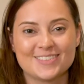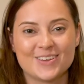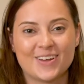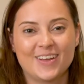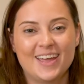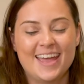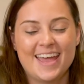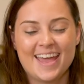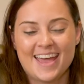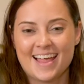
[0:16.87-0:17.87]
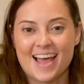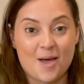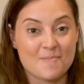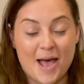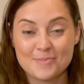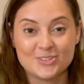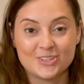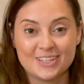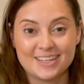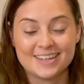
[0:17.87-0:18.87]
So I'm
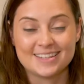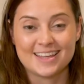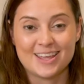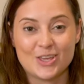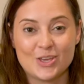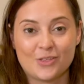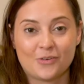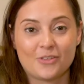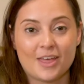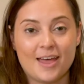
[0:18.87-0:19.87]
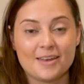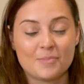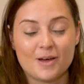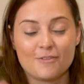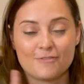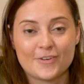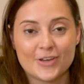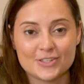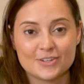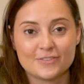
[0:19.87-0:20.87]
absolutely gonna take you through that, but
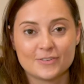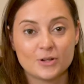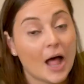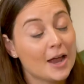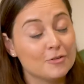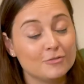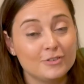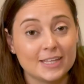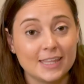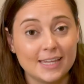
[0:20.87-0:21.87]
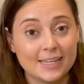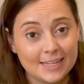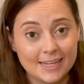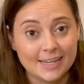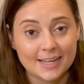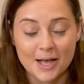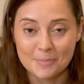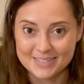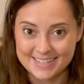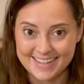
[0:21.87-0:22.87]
first of all, I really need a
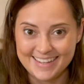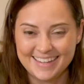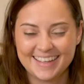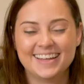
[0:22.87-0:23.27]
cup of tea.